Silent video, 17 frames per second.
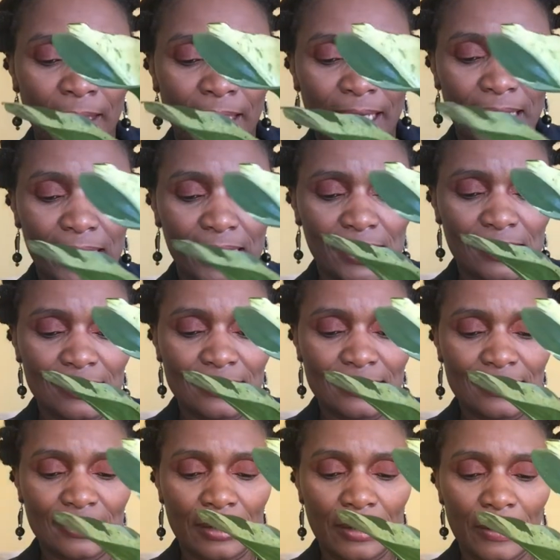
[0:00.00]

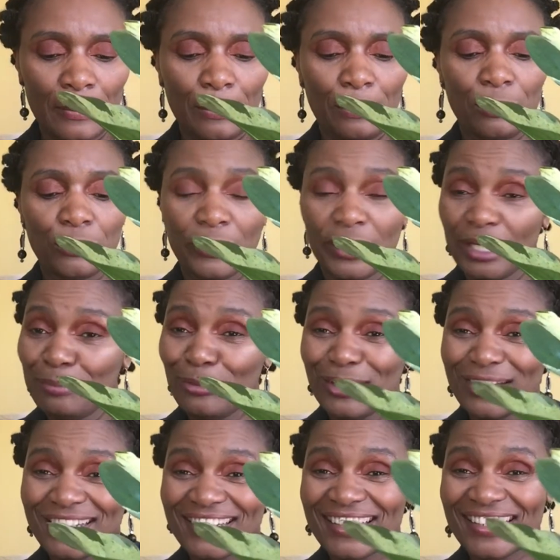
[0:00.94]
is pretty
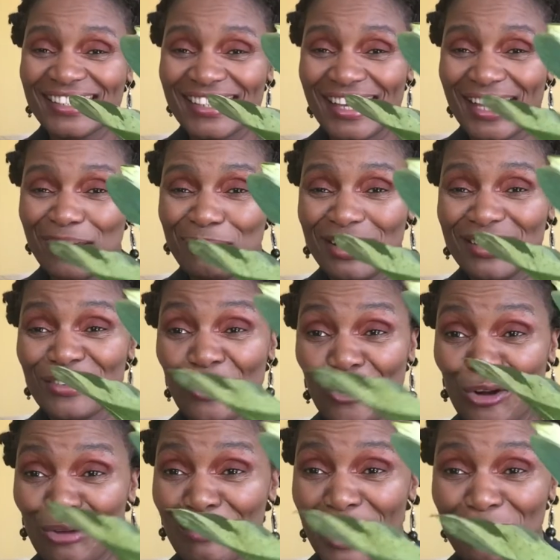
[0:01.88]
much the same as
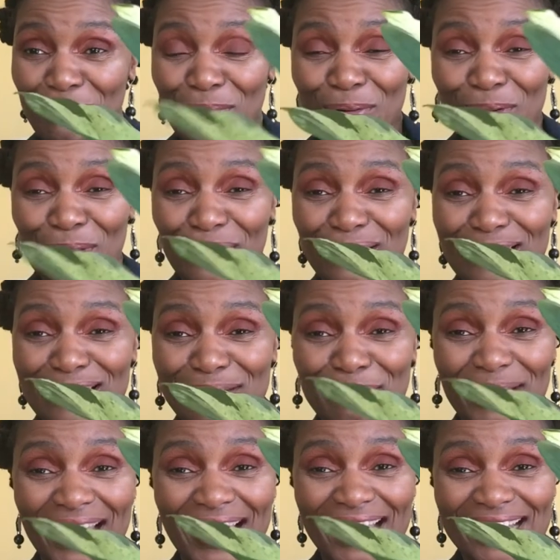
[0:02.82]
all my pothos
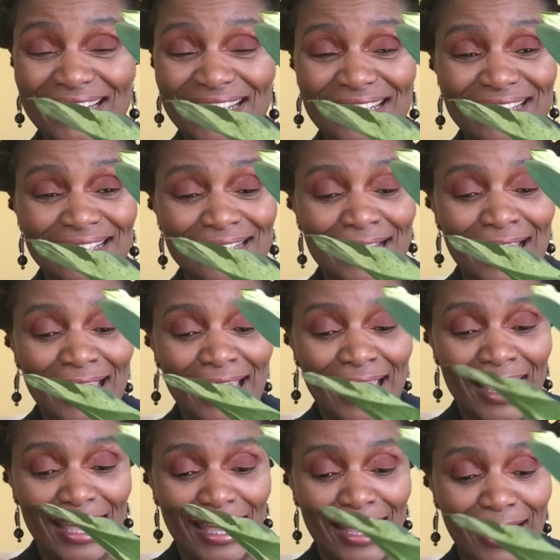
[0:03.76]
plants.
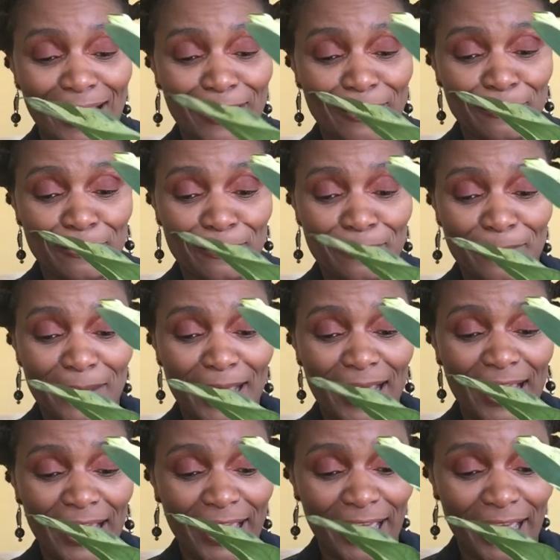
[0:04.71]

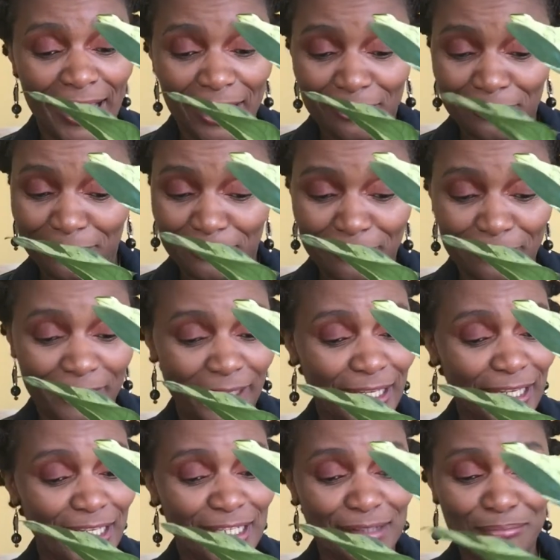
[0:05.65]
I have
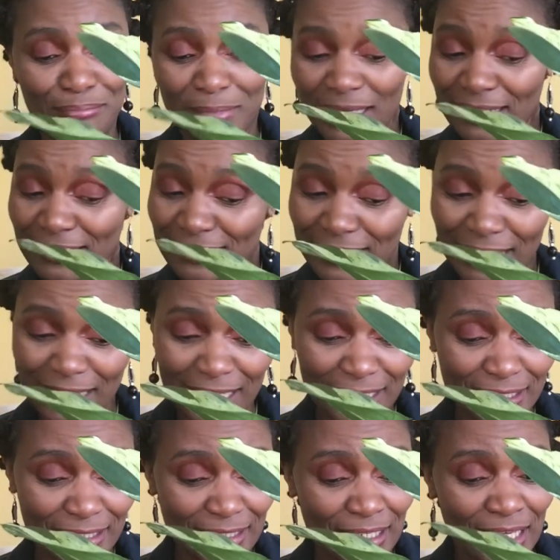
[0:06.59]
mixed
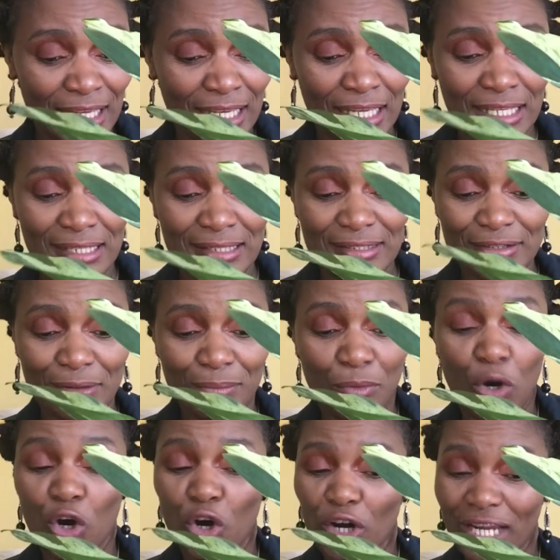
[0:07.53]
in some
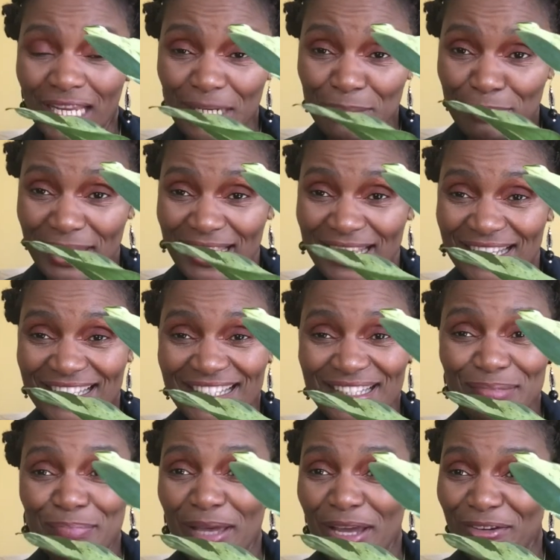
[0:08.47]
orchid
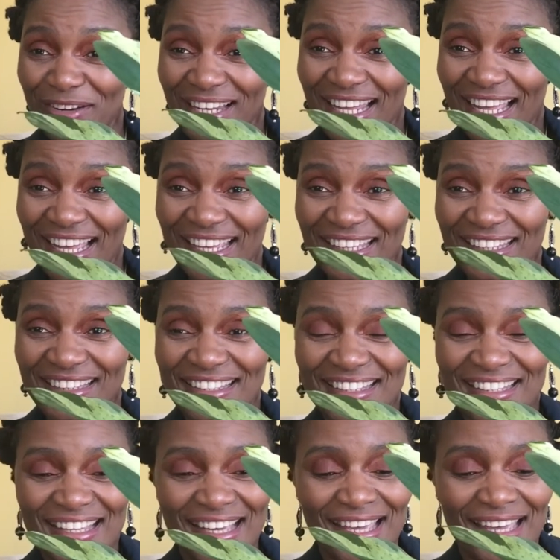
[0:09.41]
mix,
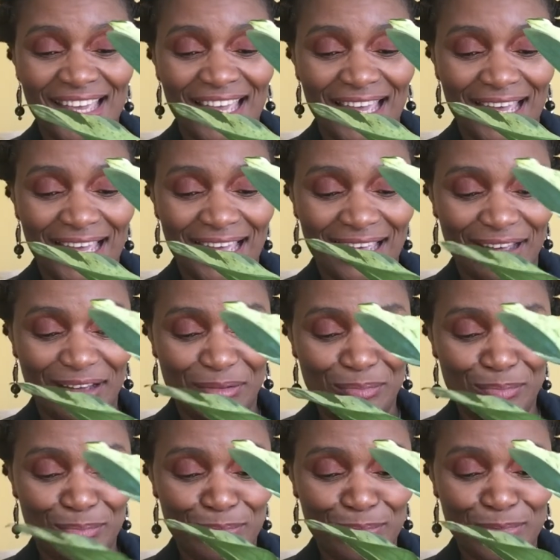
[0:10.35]
perlite,
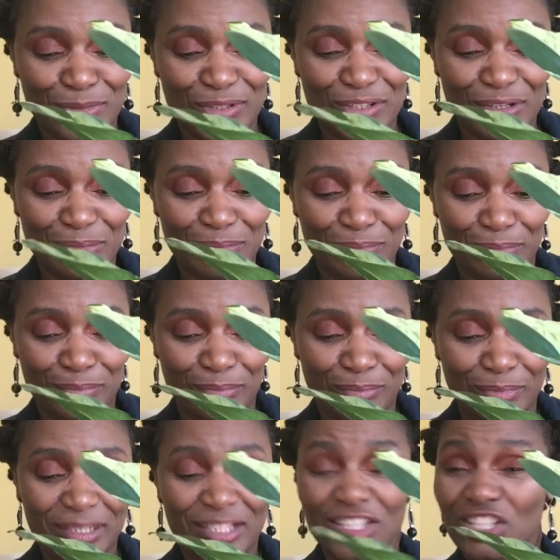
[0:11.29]
some
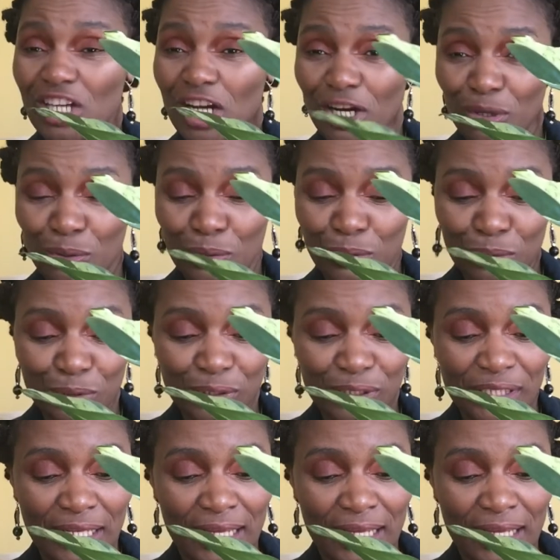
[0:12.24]
charcoal,